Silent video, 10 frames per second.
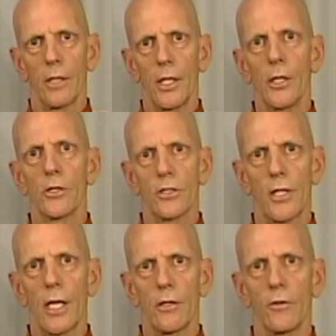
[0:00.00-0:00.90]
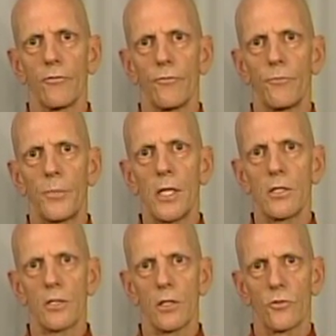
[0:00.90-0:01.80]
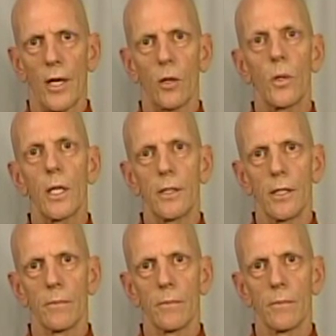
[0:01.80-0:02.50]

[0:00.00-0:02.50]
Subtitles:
inner state of peace and tranquility.